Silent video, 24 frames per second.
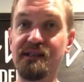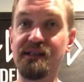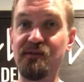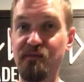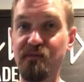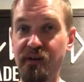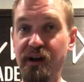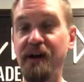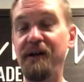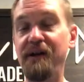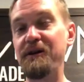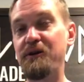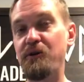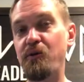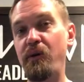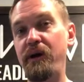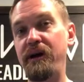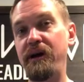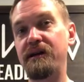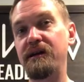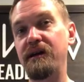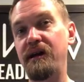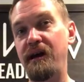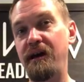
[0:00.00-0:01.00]
very
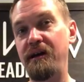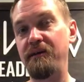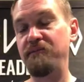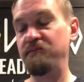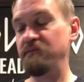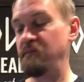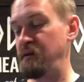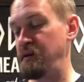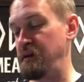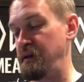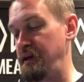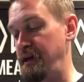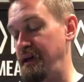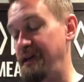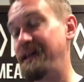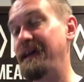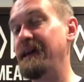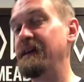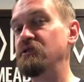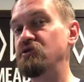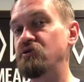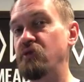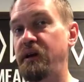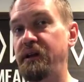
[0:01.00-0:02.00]
quick. I'm,
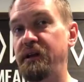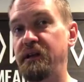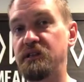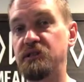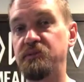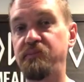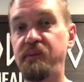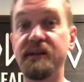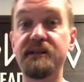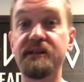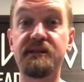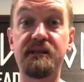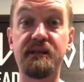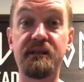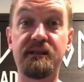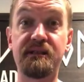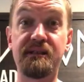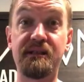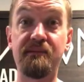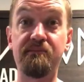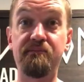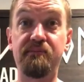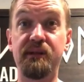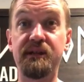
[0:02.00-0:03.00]
again, trying to express the
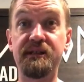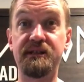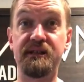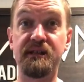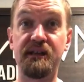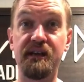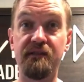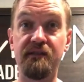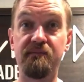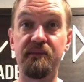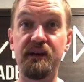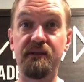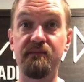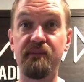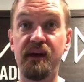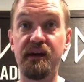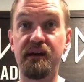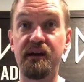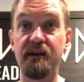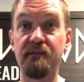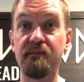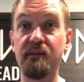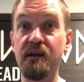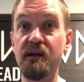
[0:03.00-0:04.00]
simplicity of mead
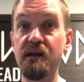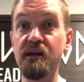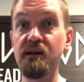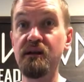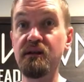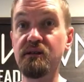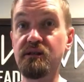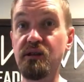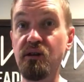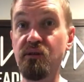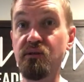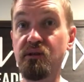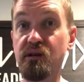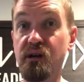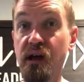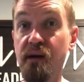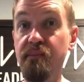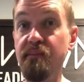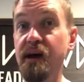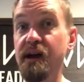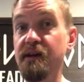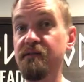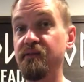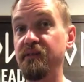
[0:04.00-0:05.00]
making. So come
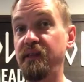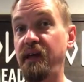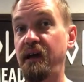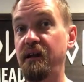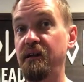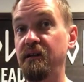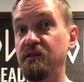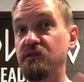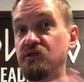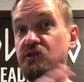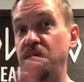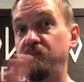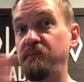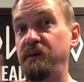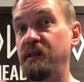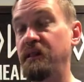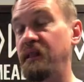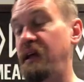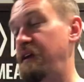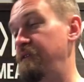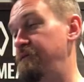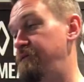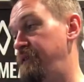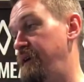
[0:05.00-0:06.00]
back for that. It should be a
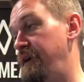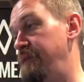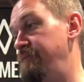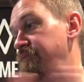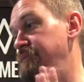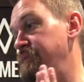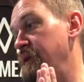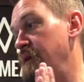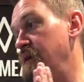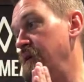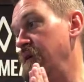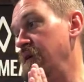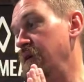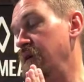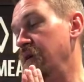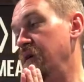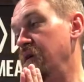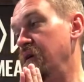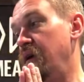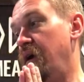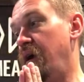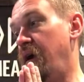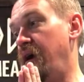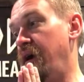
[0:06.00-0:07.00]
lot of fun.
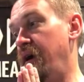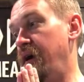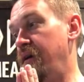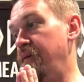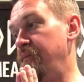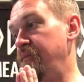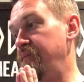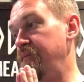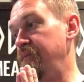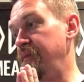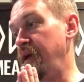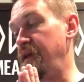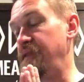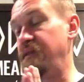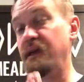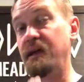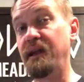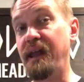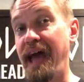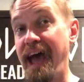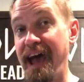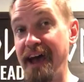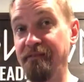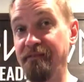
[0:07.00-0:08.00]
And then
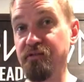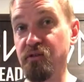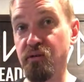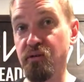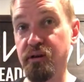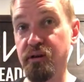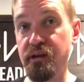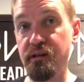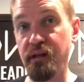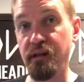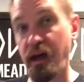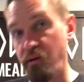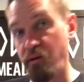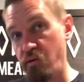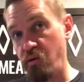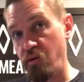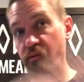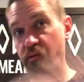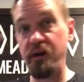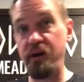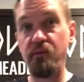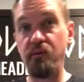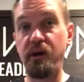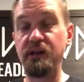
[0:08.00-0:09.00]
after it, I will
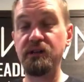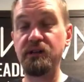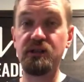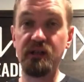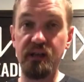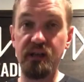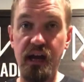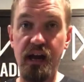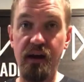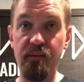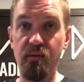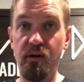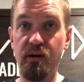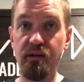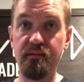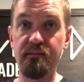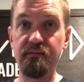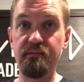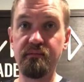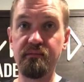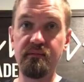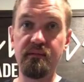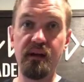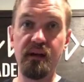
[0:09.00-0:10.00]
rearrange the camera,
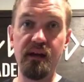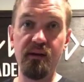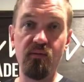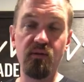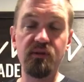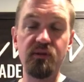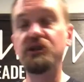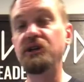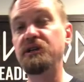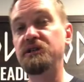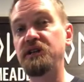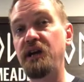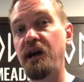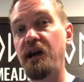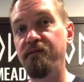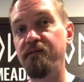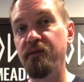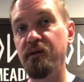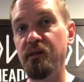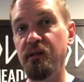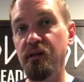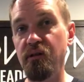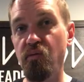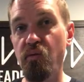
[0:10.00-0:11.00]
and we'll chit-chat for
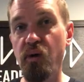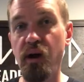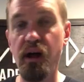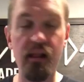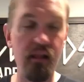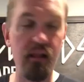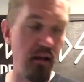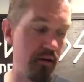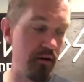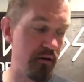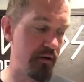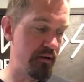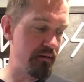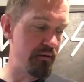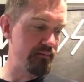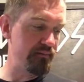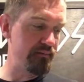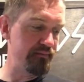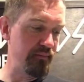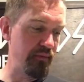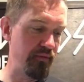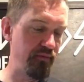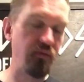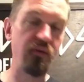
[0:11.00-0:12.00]
a little while longer
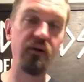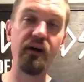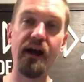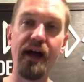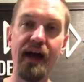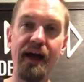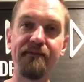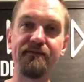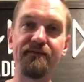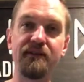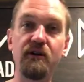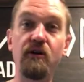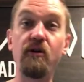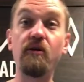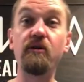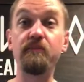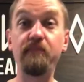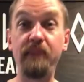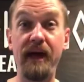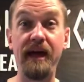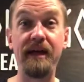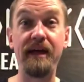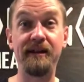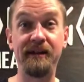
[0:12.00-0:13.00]
before I have to go to
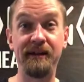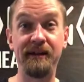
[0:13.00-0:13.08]
bed.